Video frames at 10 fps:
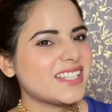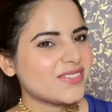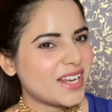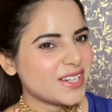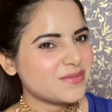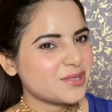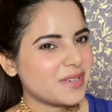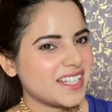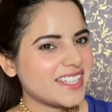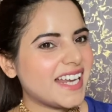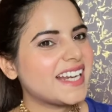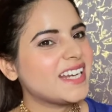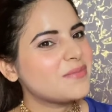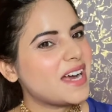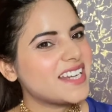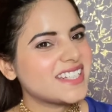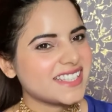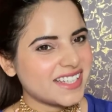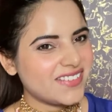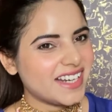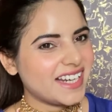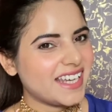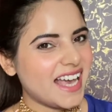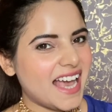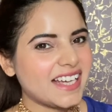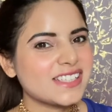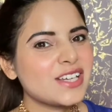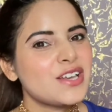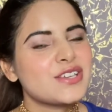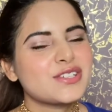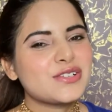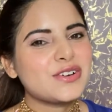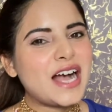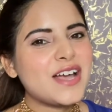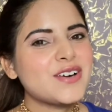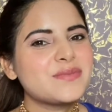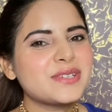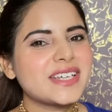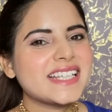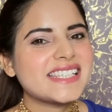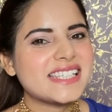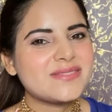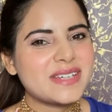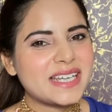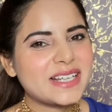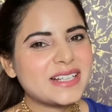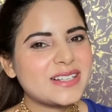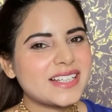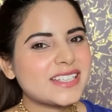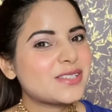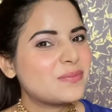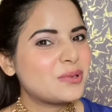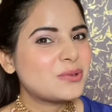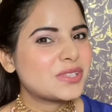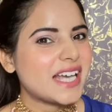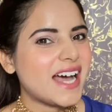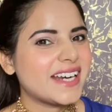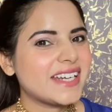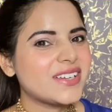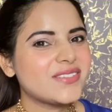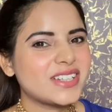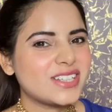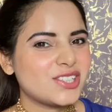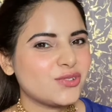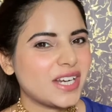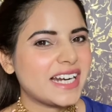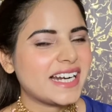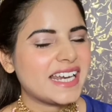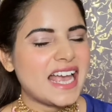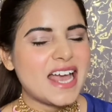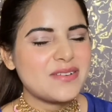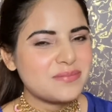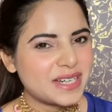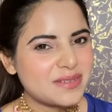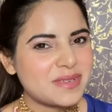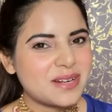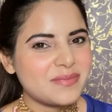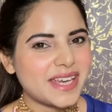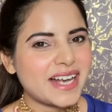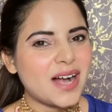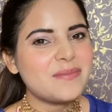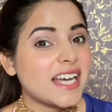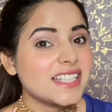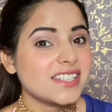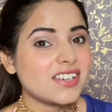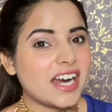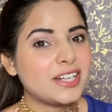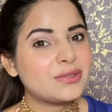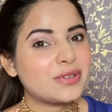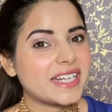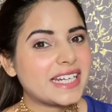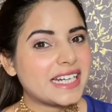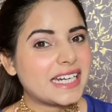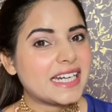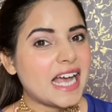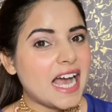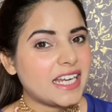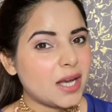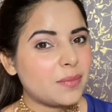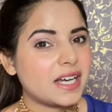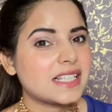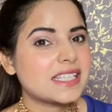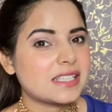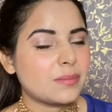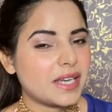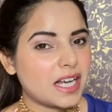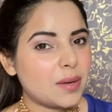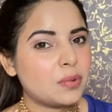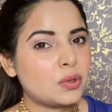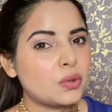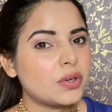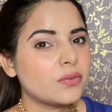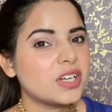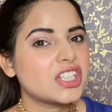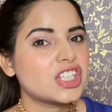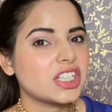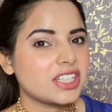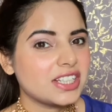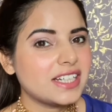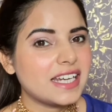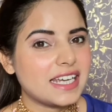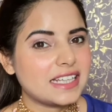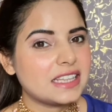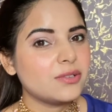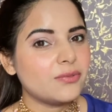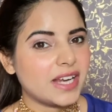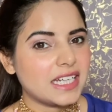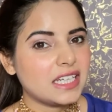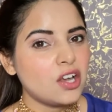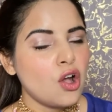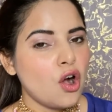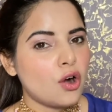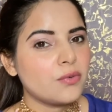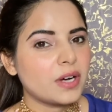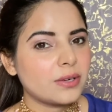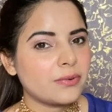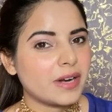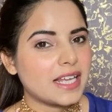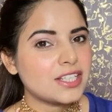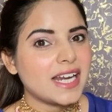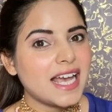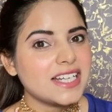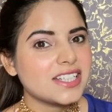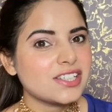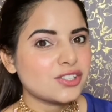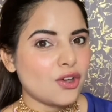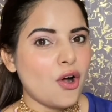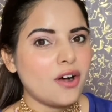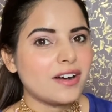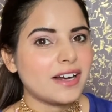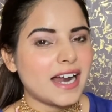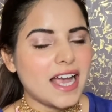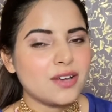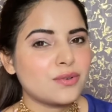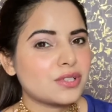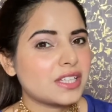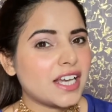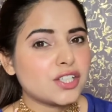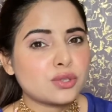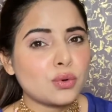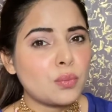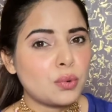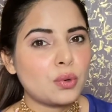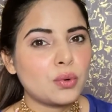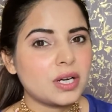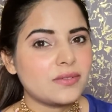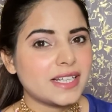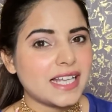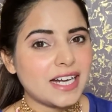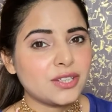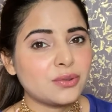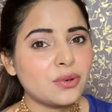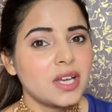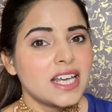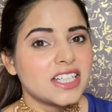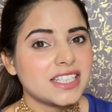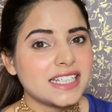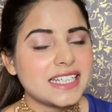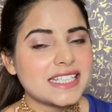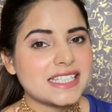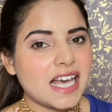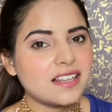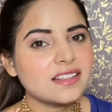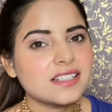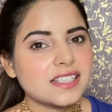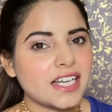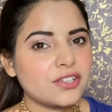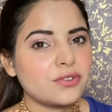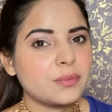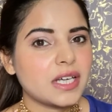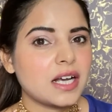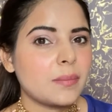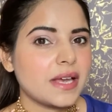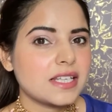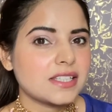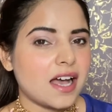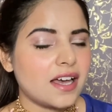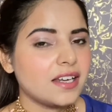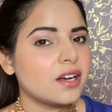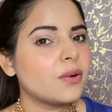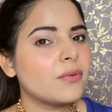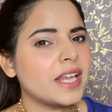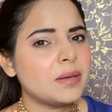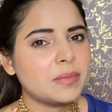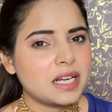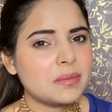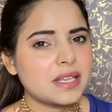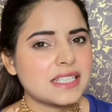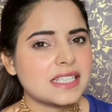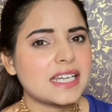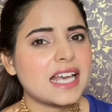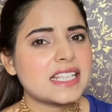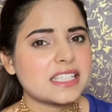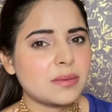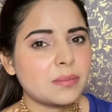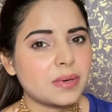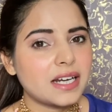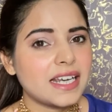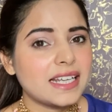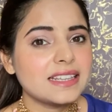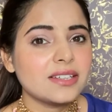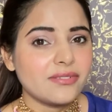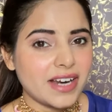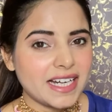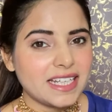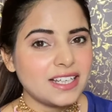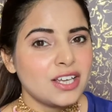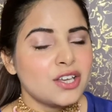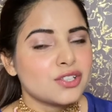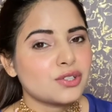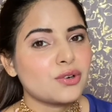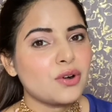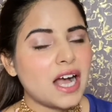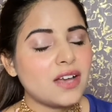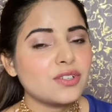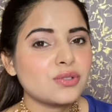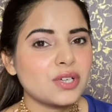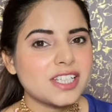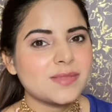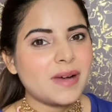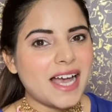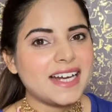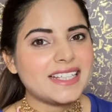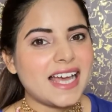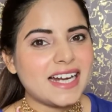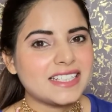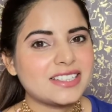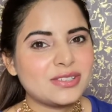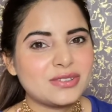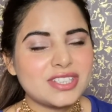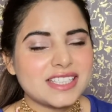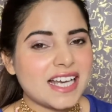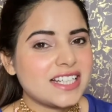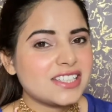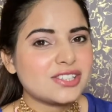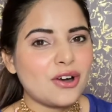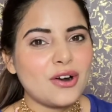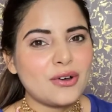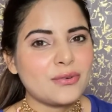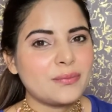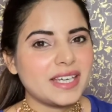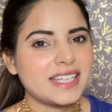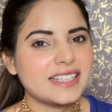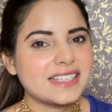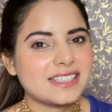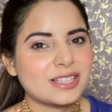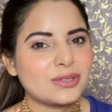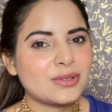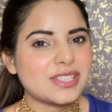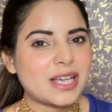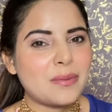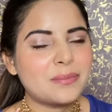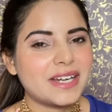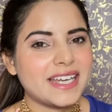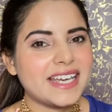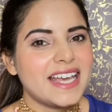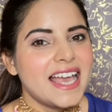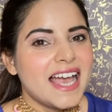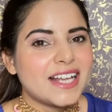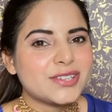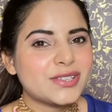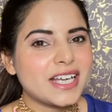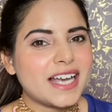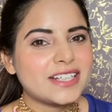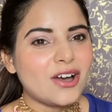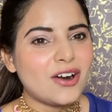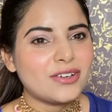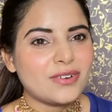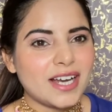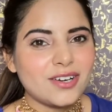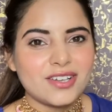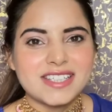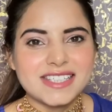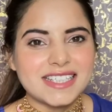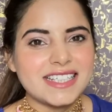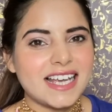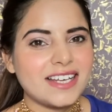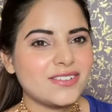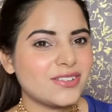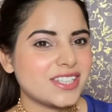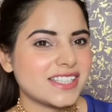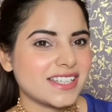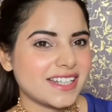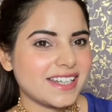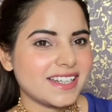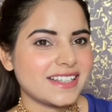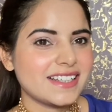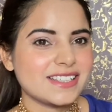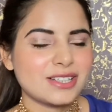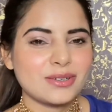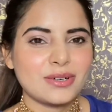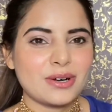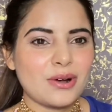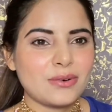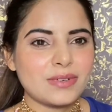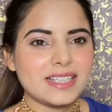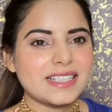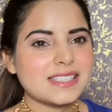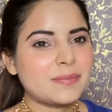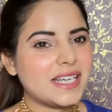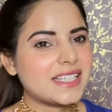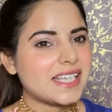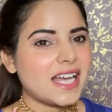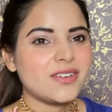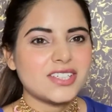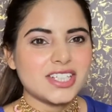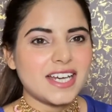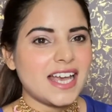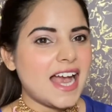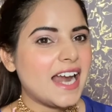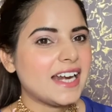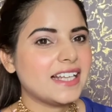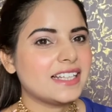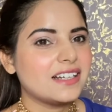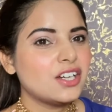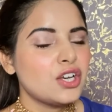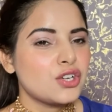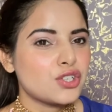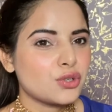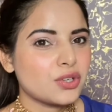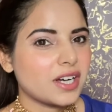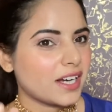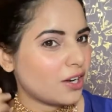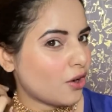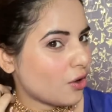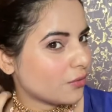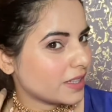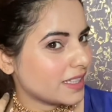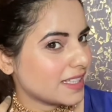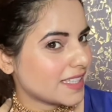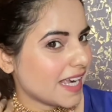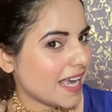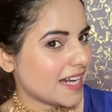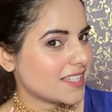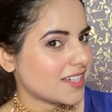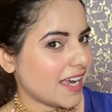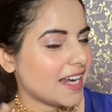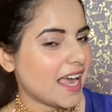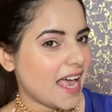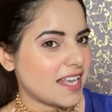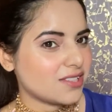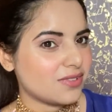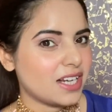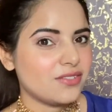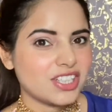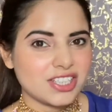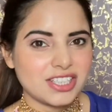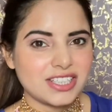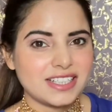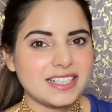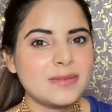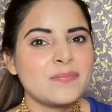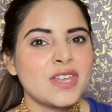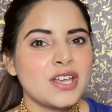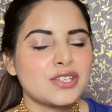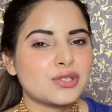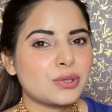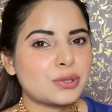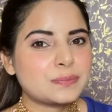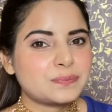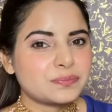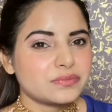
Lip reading: welcome to my channel Himanshi's Heavenly Hacks. So I hope you can see me in this blue sari with jewelry and minimal makeup. I just tried to recreate Alia Bhatt's makeup look which she did in the wedding of her friends. And I just saw her, I was like so blown away that she is done this kind of a makeup and sari, a very minimalistic and simple in the wedding. So I was so inspired that I just thought of making this look someday, and today I thought why not sit and just create this look along with this plain sari which I had and the choker along with this hairstyle as well which she did. So